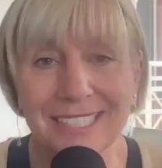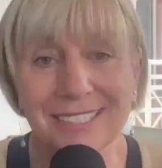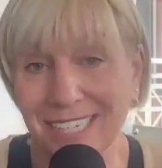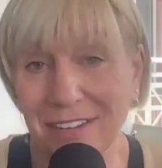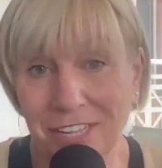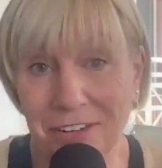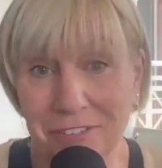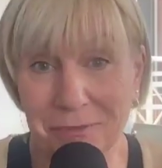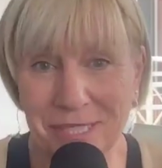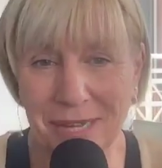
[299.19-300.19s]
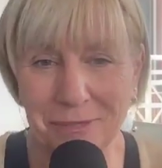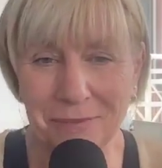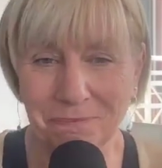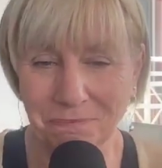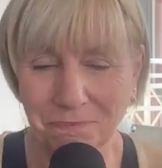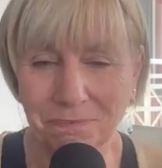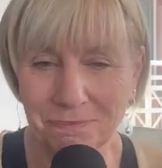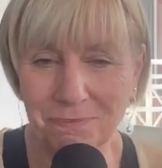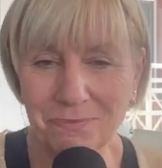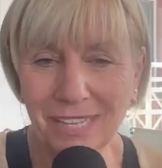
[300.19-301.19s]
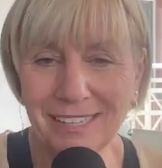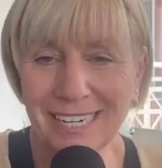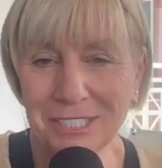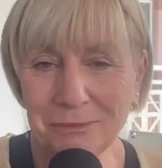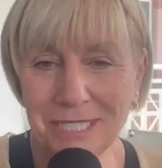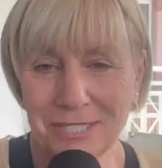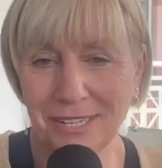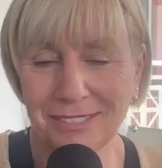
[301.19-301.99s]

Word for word: So you can have a lot of fun with that one. The next one is